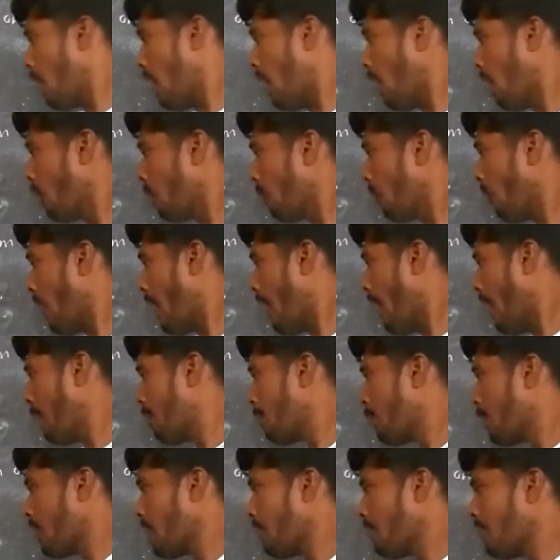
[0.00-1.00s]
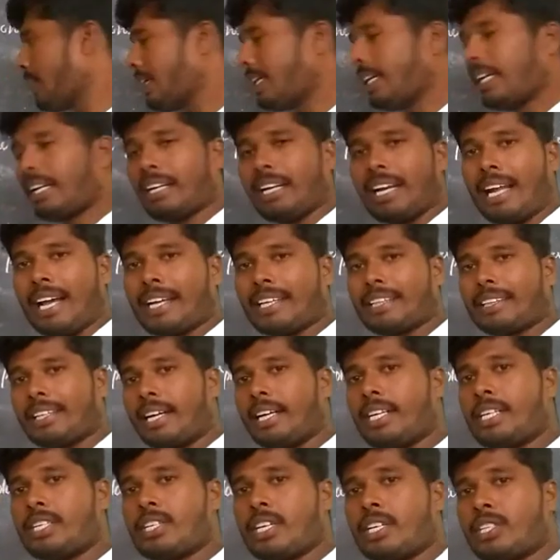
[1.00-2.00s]
How I am converting like
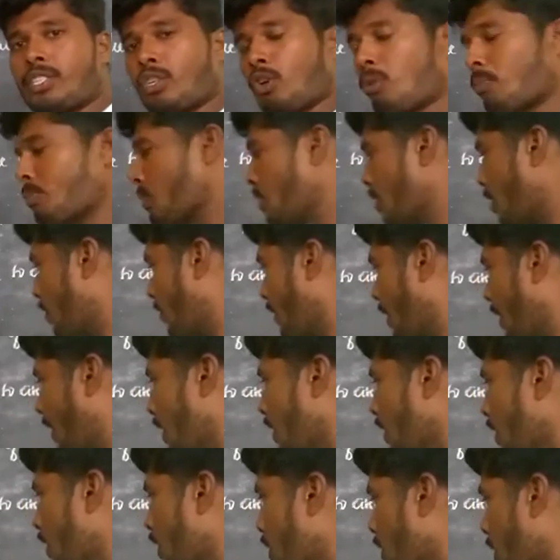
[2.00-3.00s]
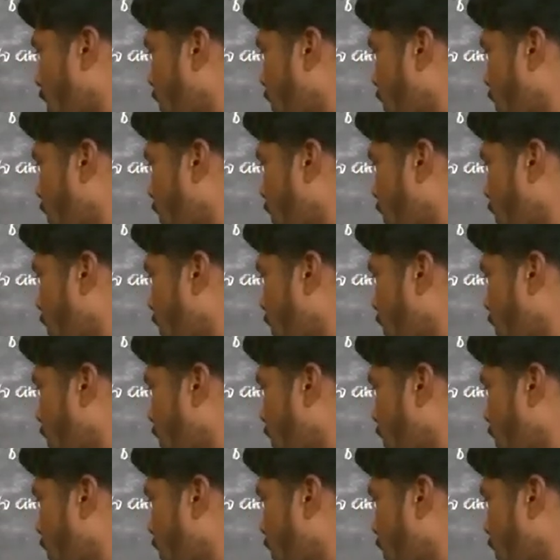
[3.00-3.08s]
that? Just observe here.